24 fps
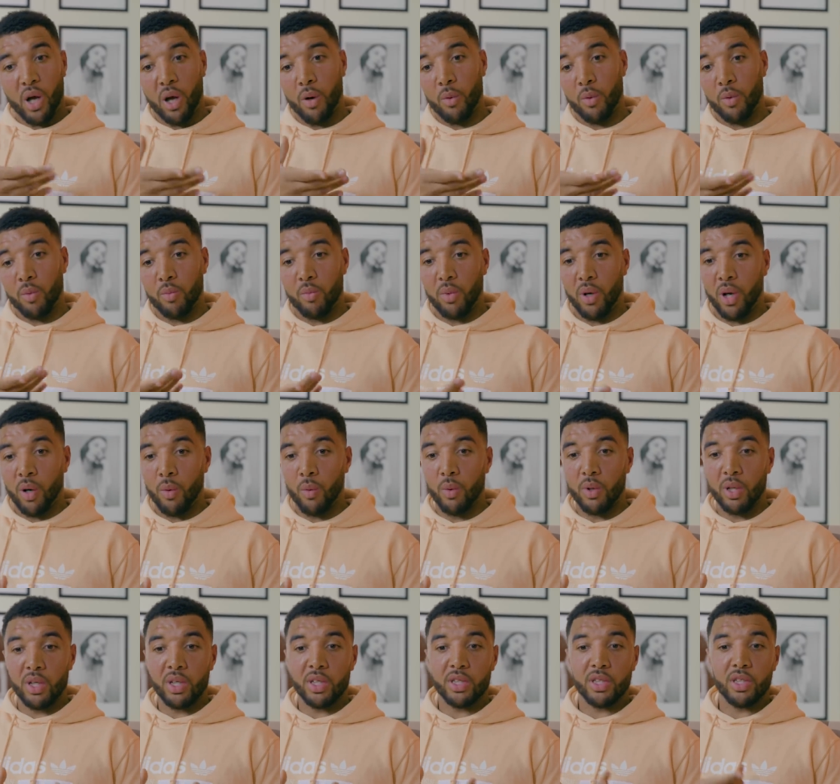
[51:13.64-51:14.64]
I
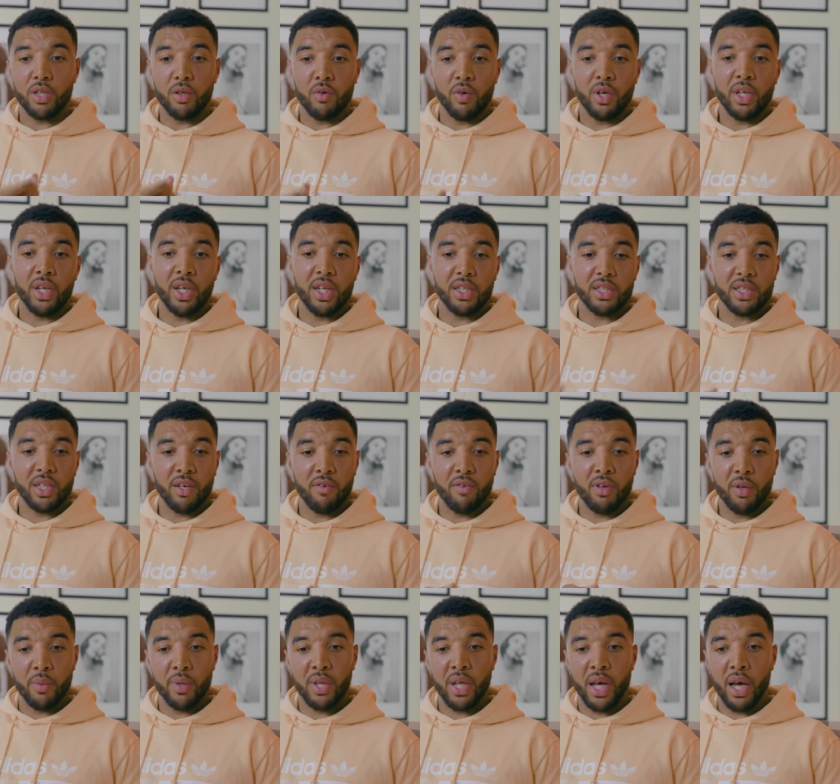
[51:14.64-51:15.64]
wouldn't disagree
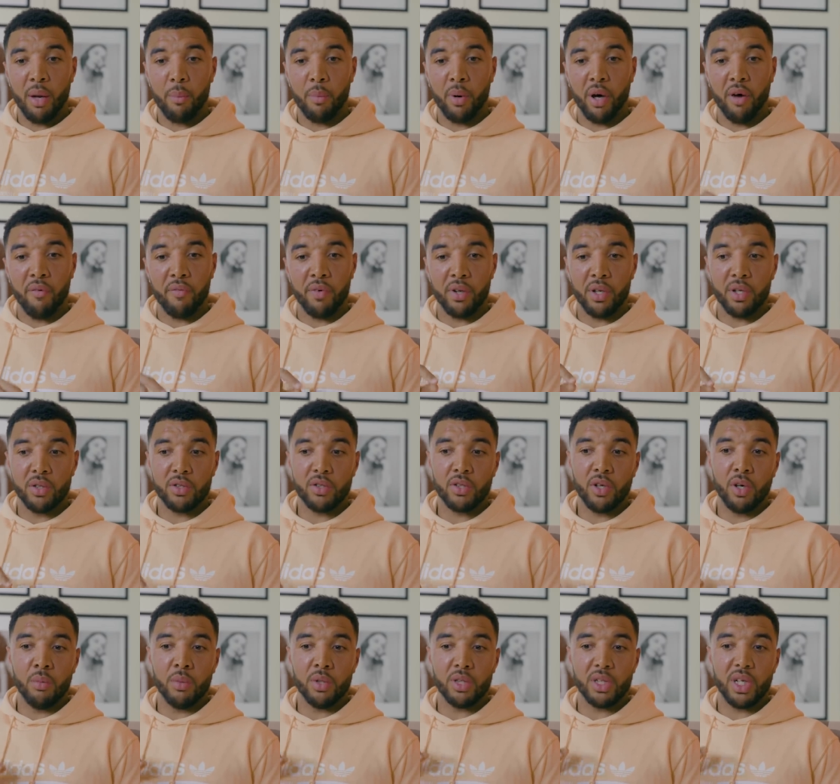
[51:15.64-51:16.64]
necessarily with that, but I think there's
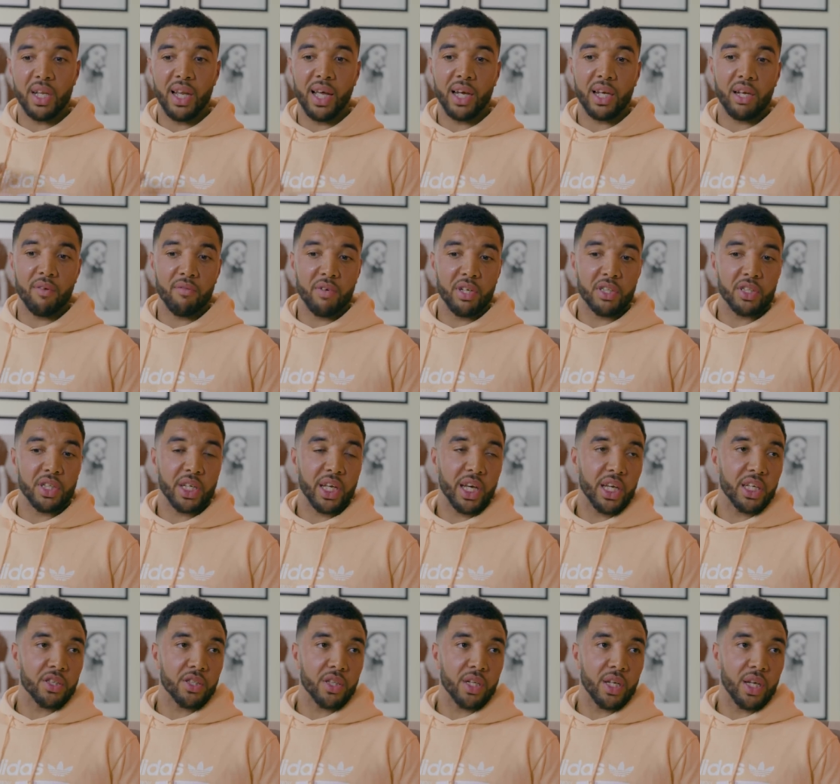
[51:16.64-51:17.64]
so much lack of
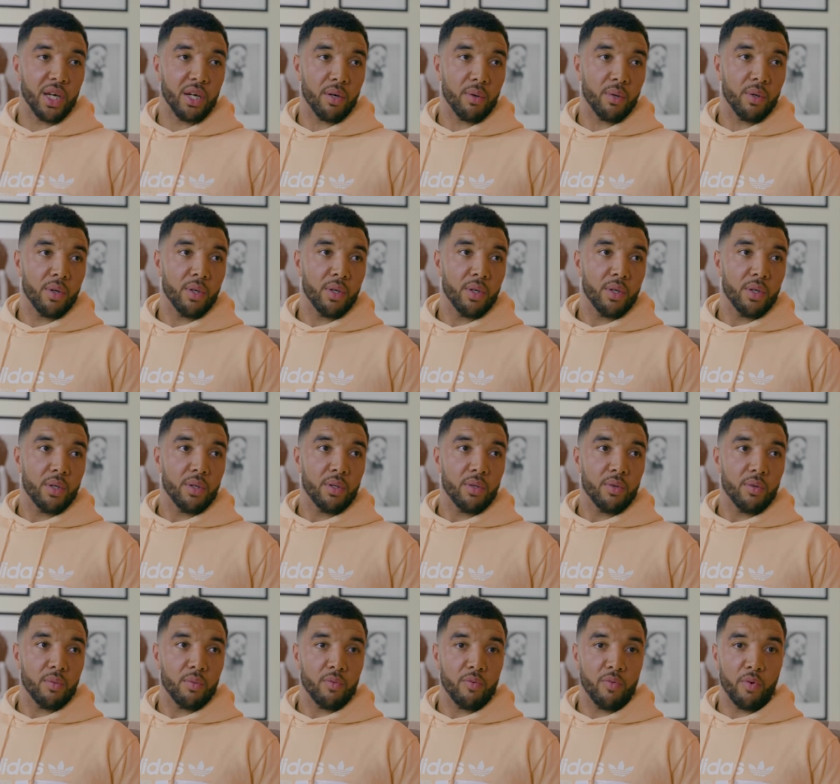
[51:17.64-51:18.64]
education now
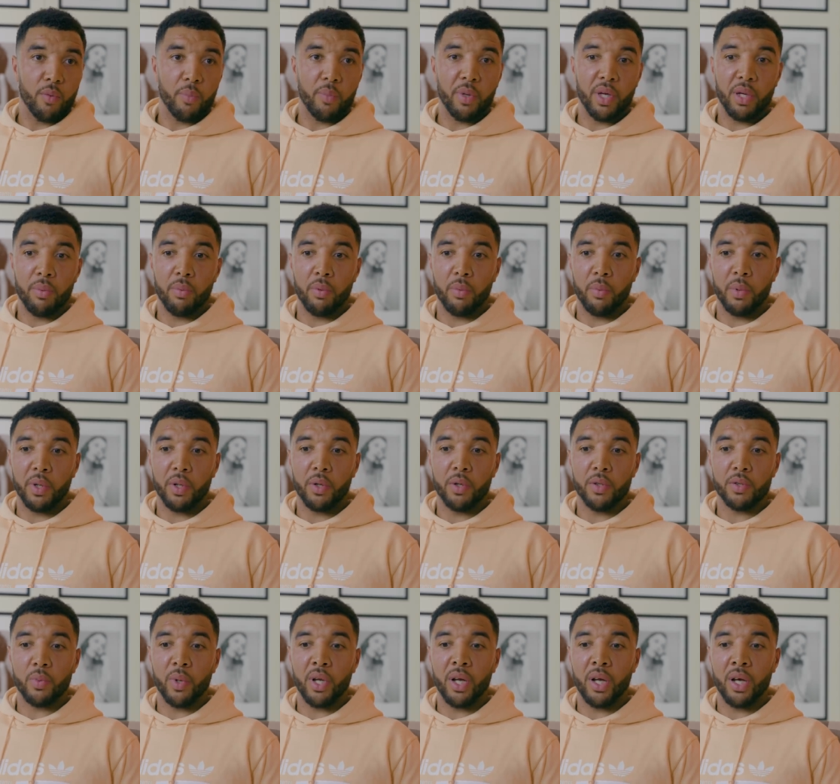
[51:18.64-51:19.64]
for people,
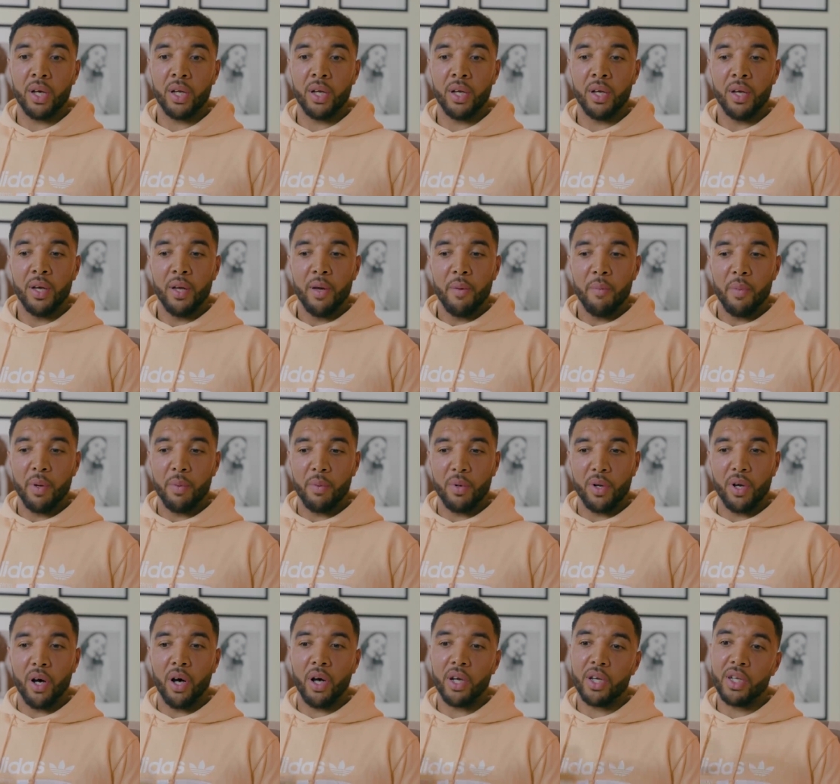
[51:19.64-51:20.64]
because
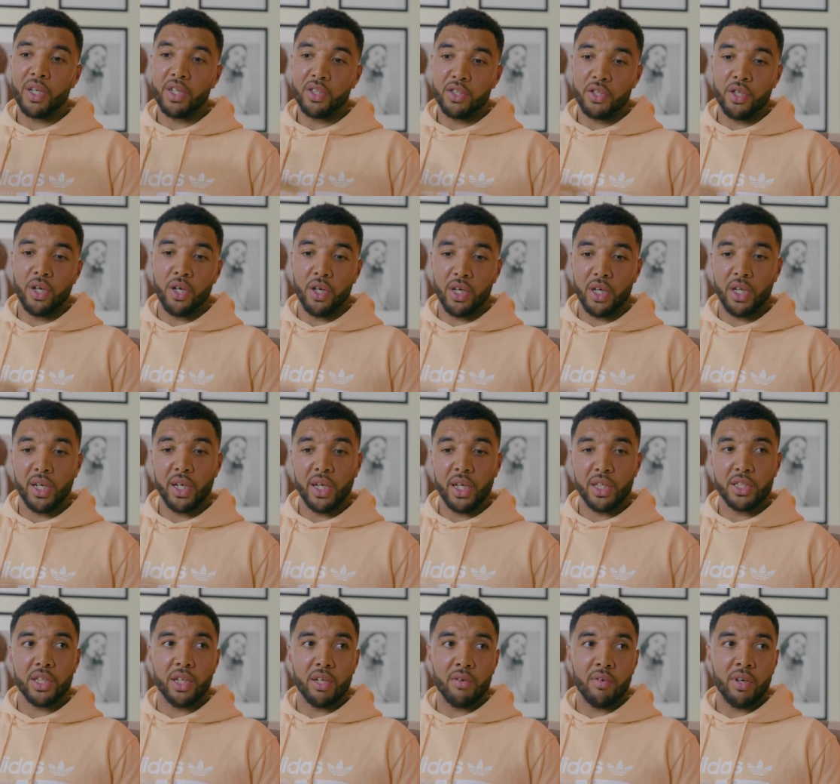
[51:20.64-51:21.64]
people go, oh, you need to target the
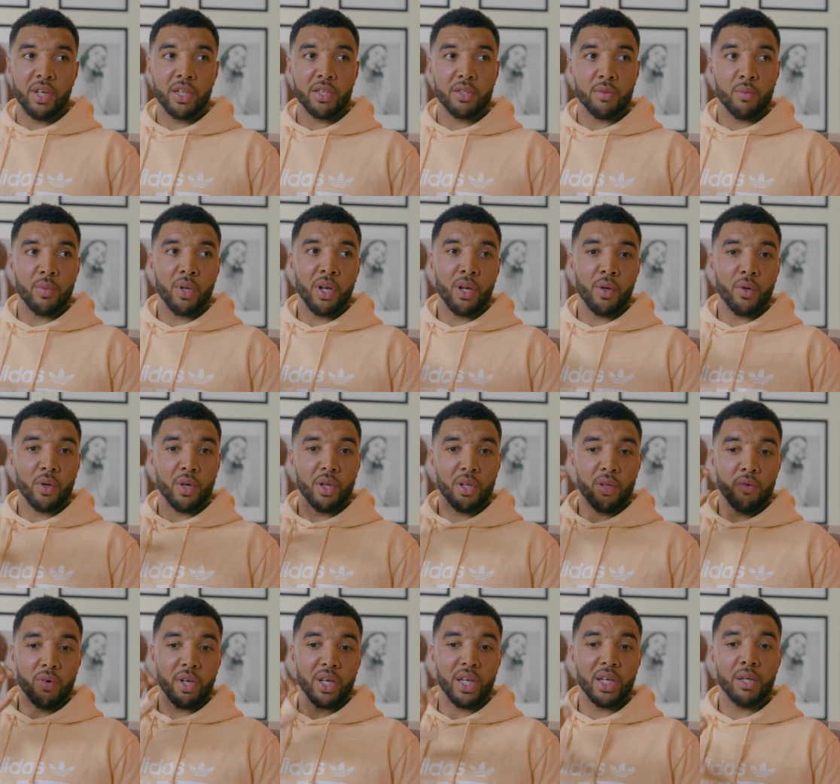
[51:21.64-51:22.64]
next generation. When I look
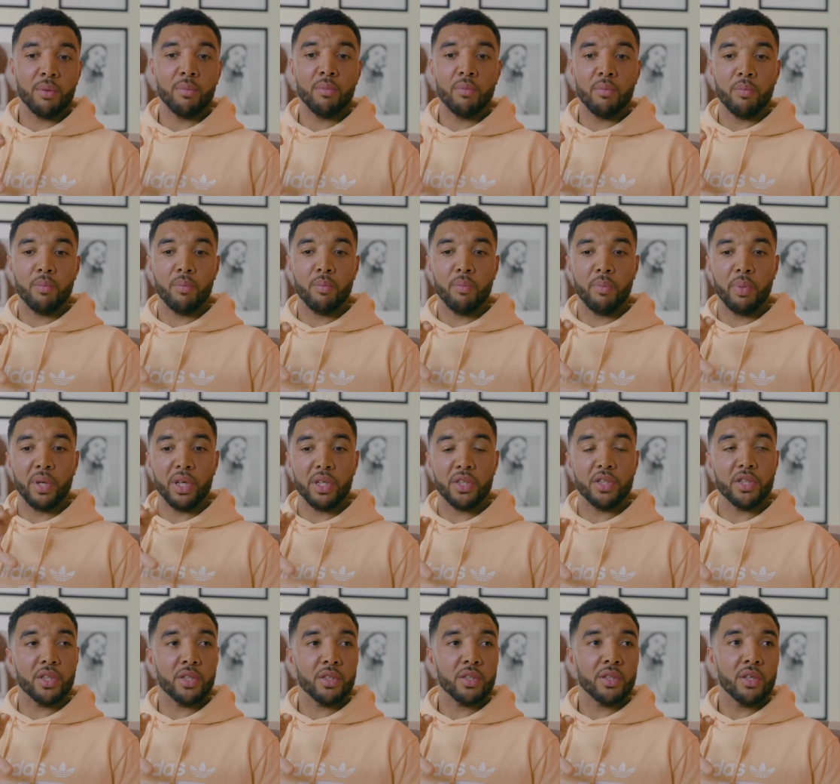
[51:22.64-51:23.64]
at the Raheem
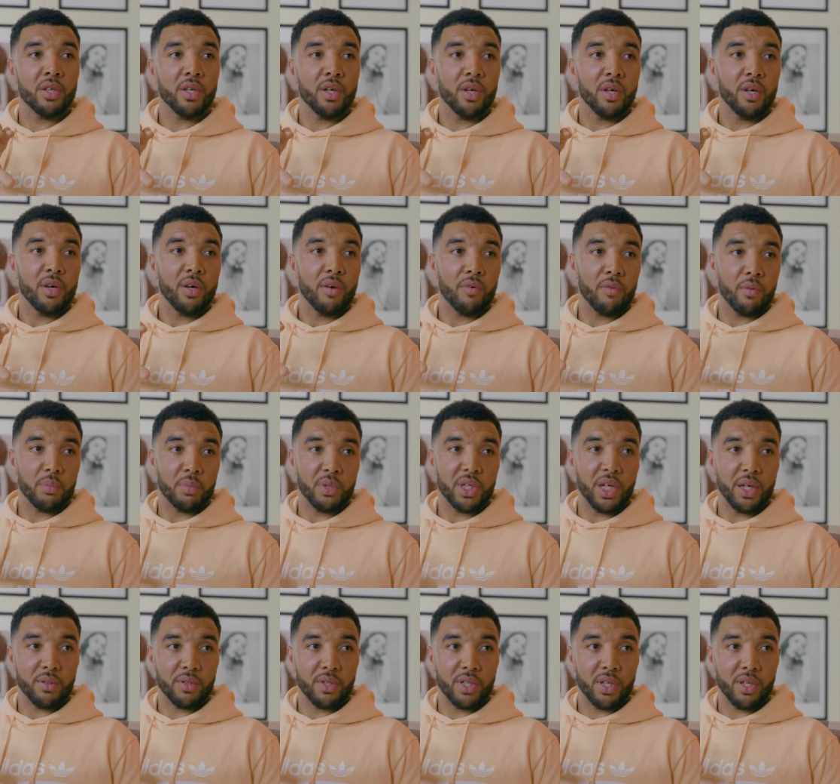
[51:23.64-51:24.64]
pictures from
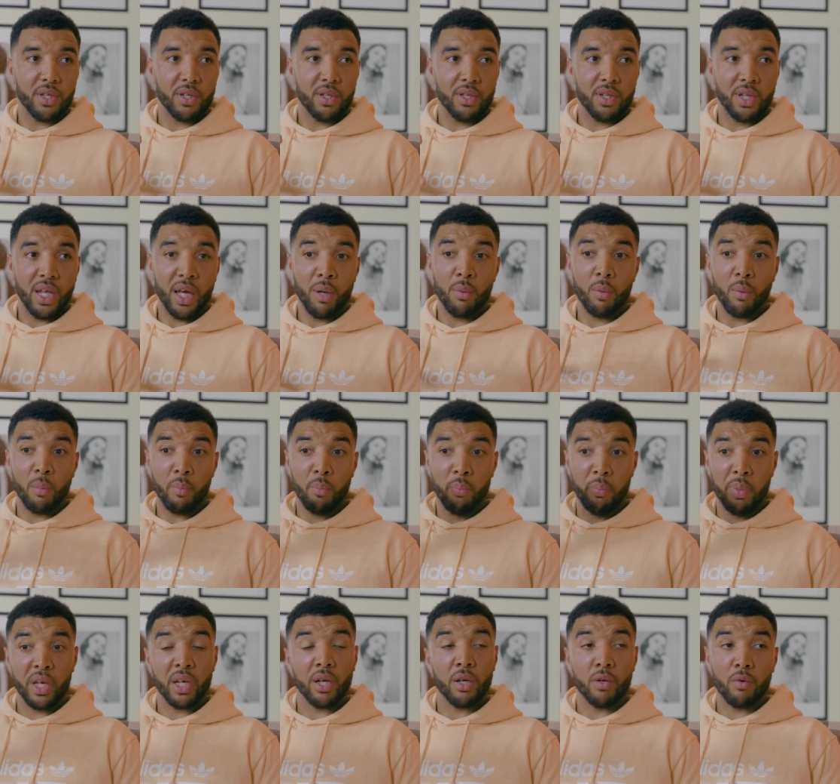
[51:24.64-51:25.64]
Chelsea, mm-hmm. they were
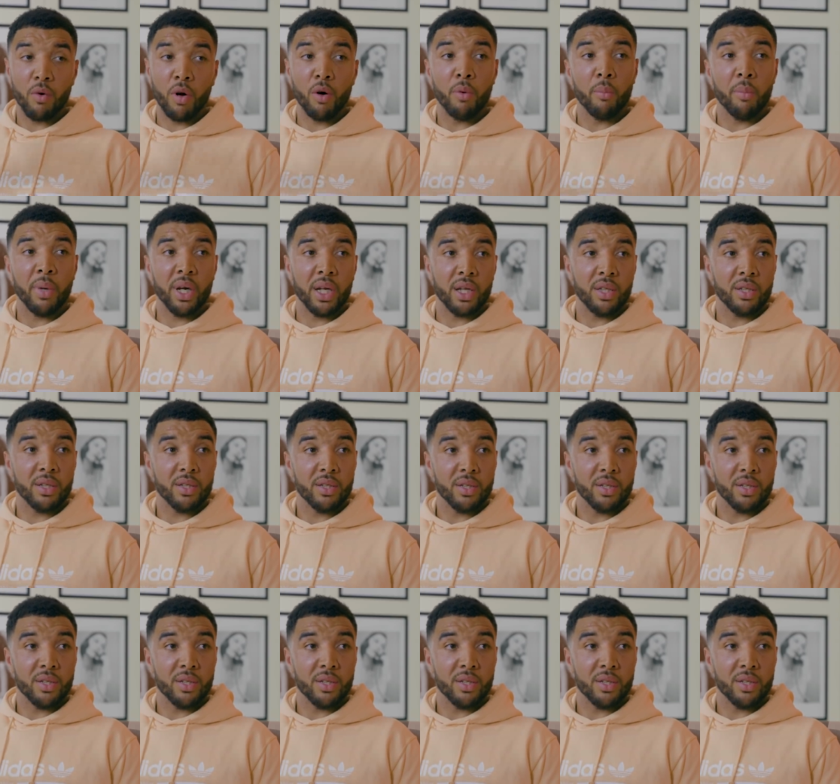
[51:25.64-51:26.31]
big grown men.